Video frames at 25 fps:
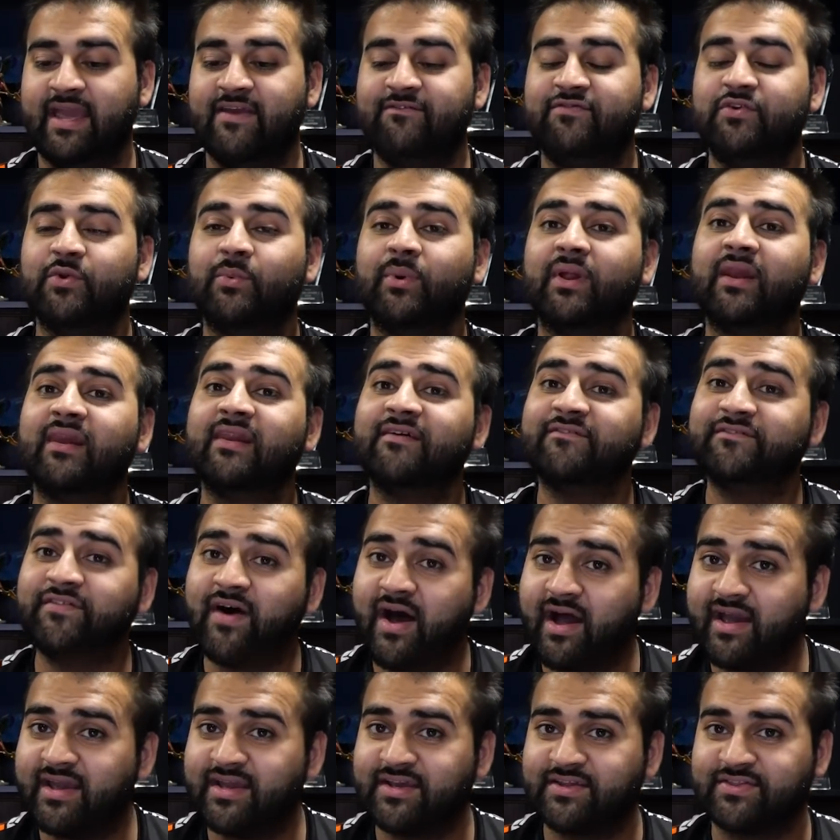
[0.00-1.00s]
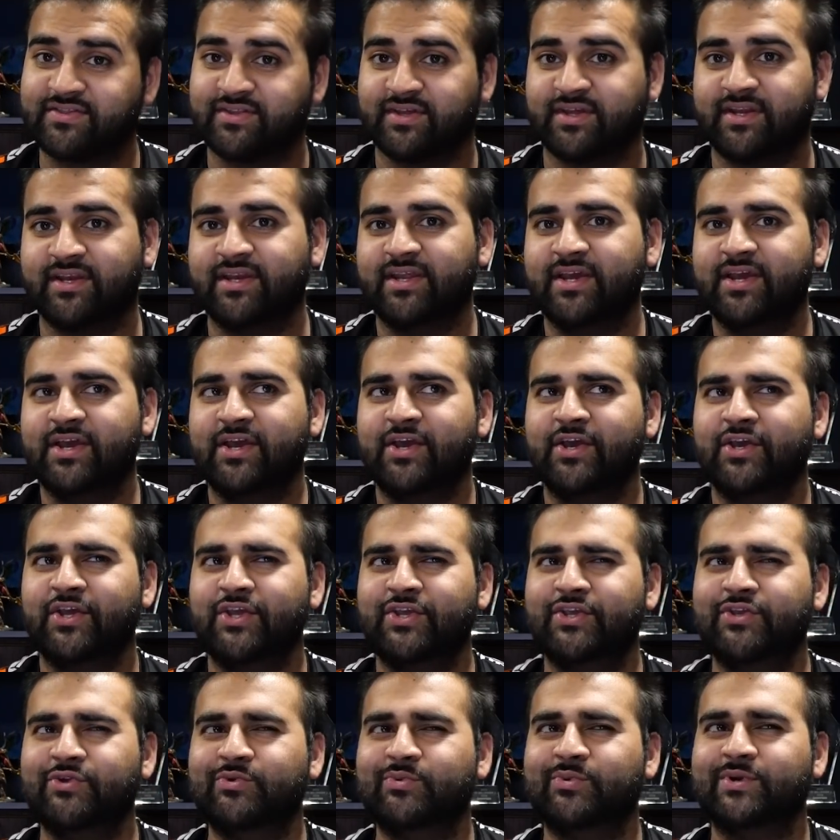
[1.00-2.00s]
If you were Leviathan,
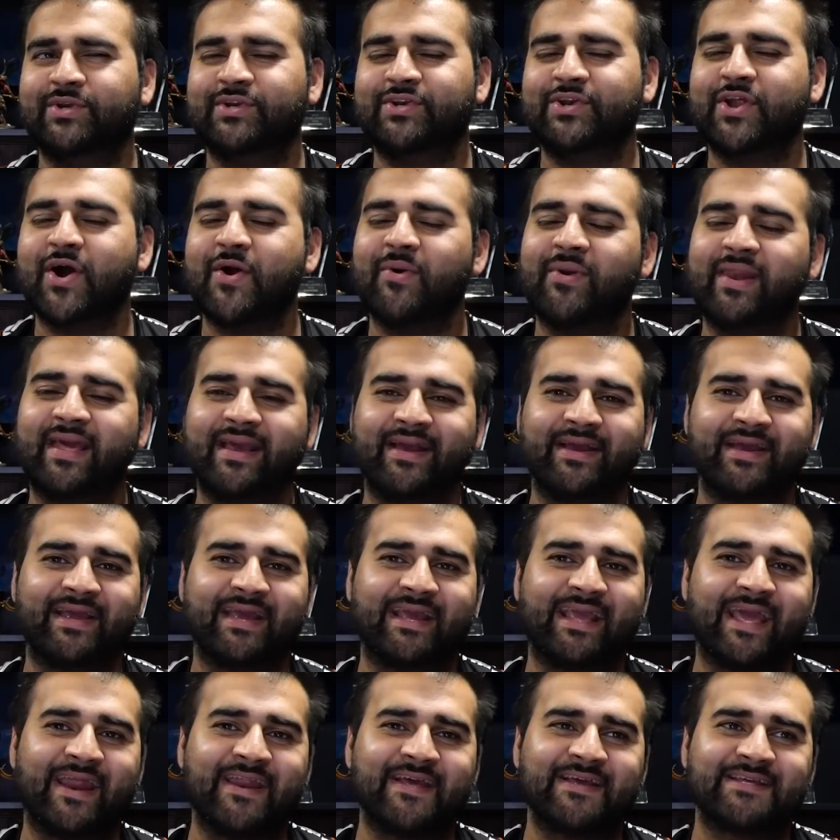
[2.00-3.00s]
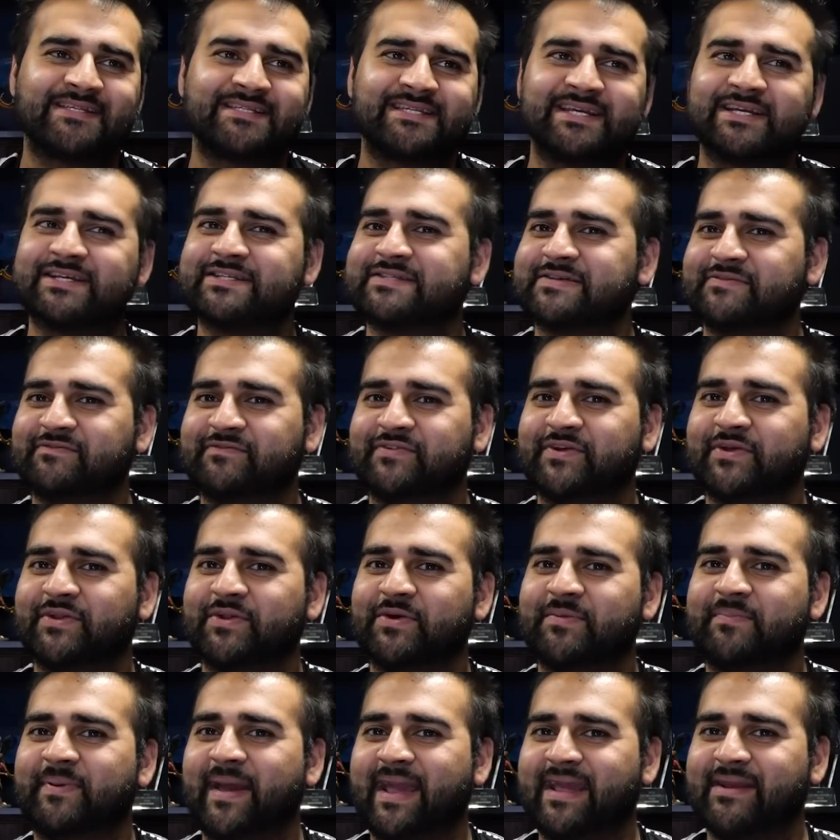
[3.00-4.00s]
you would no longer get a 6-up
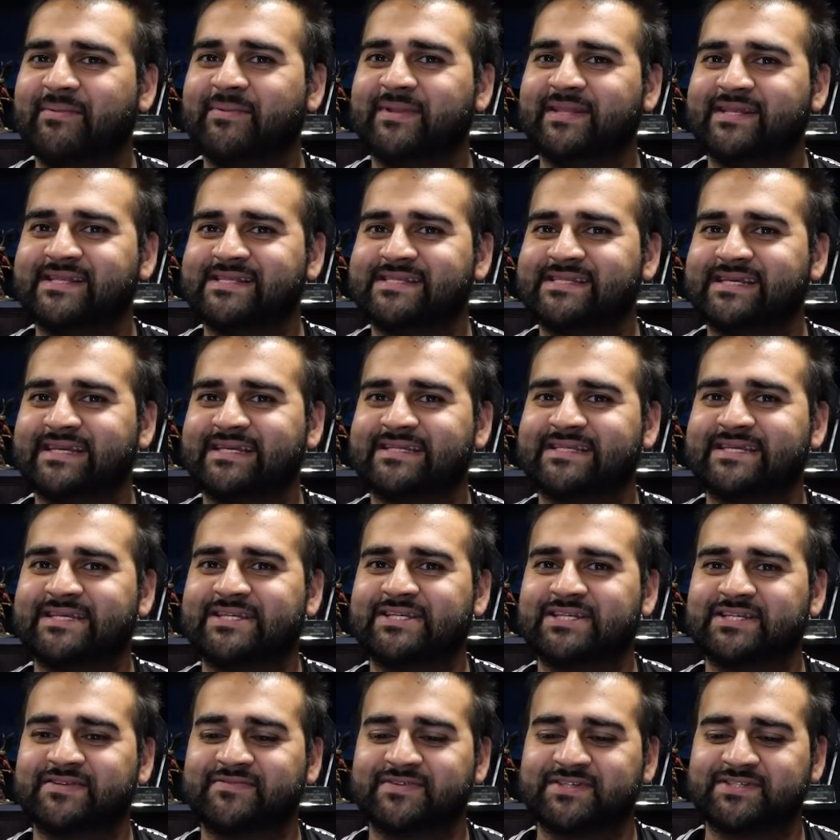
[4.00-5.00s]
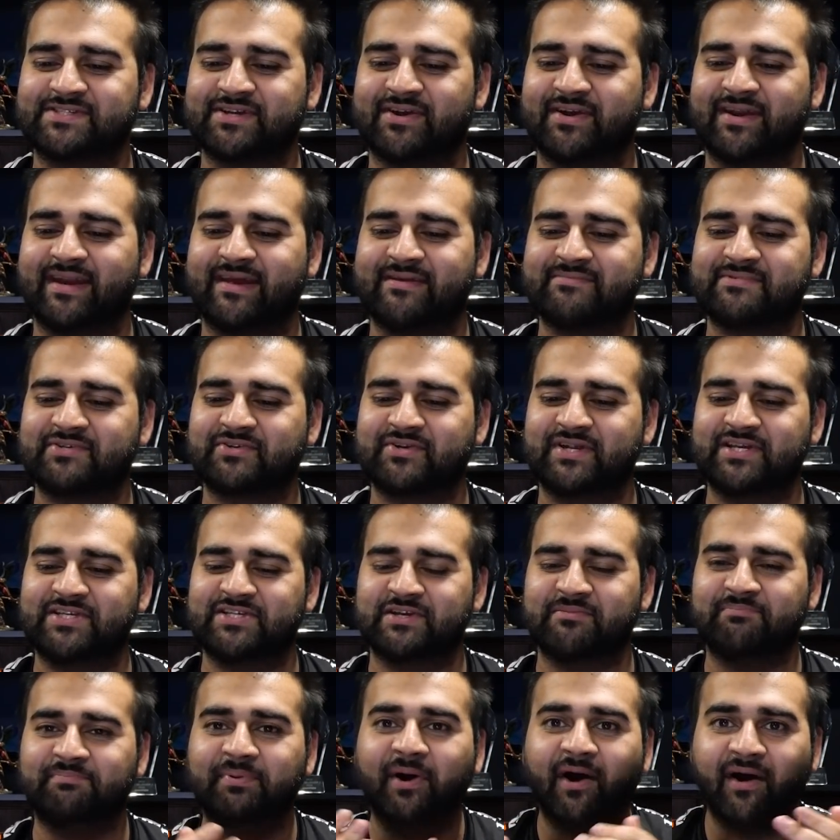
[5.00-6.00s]
feel no pain within 6 inches of a synapse
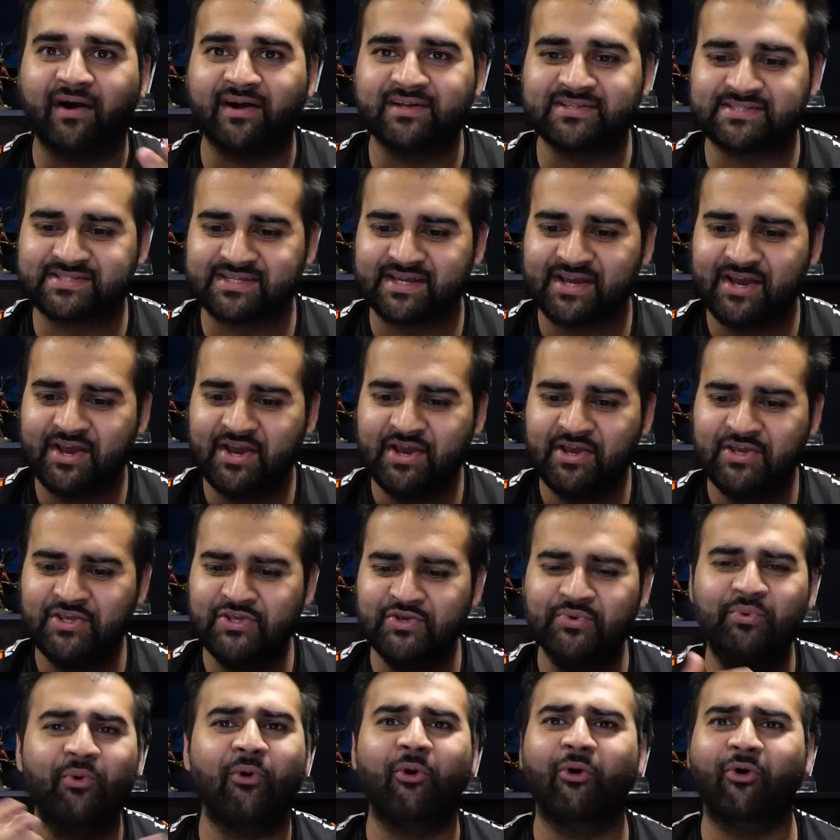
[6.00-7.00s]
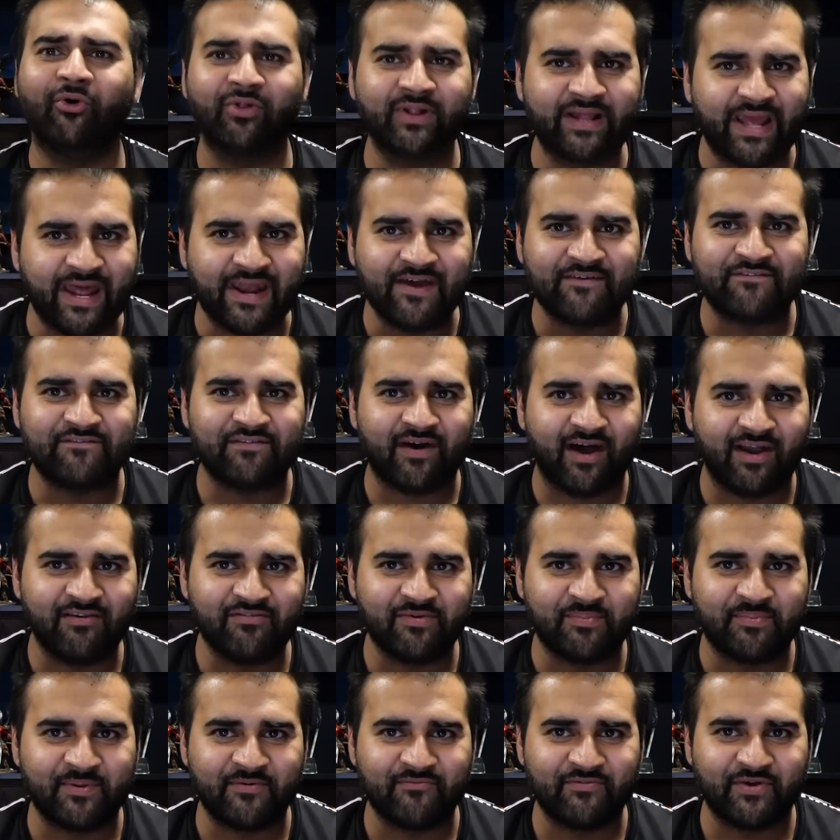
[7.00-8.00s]
creature, but you all get a
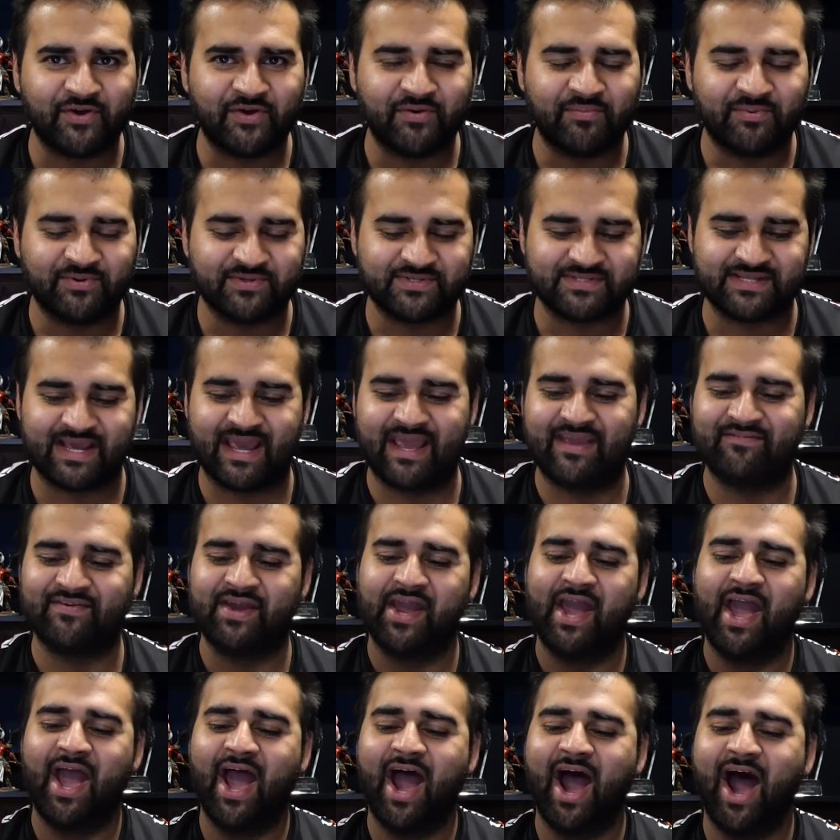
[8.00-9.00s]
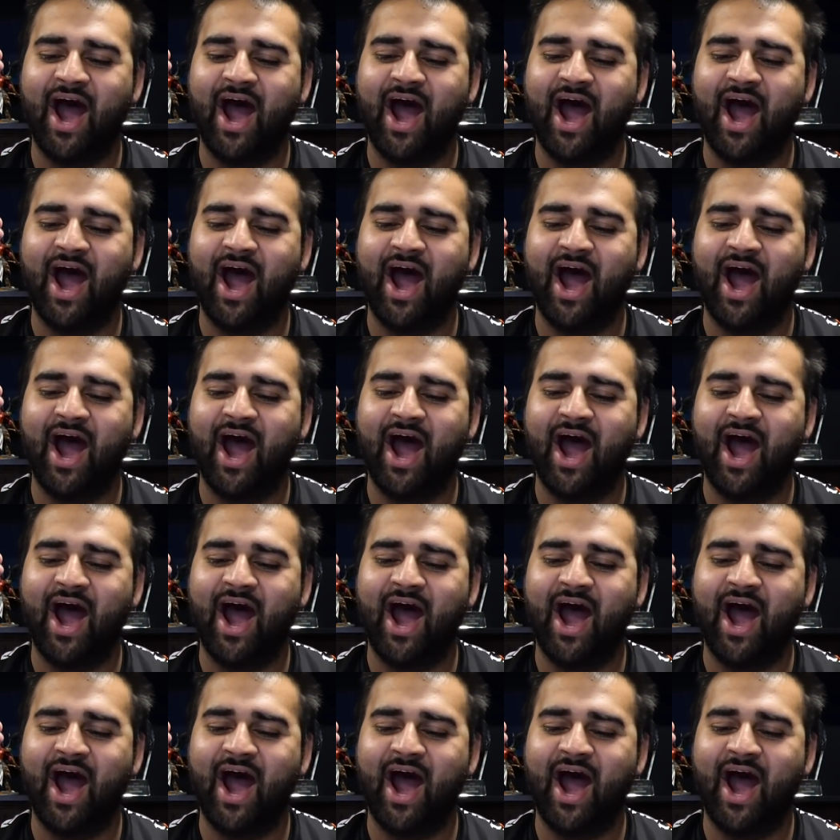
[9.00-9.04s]
5-up invulnerable save.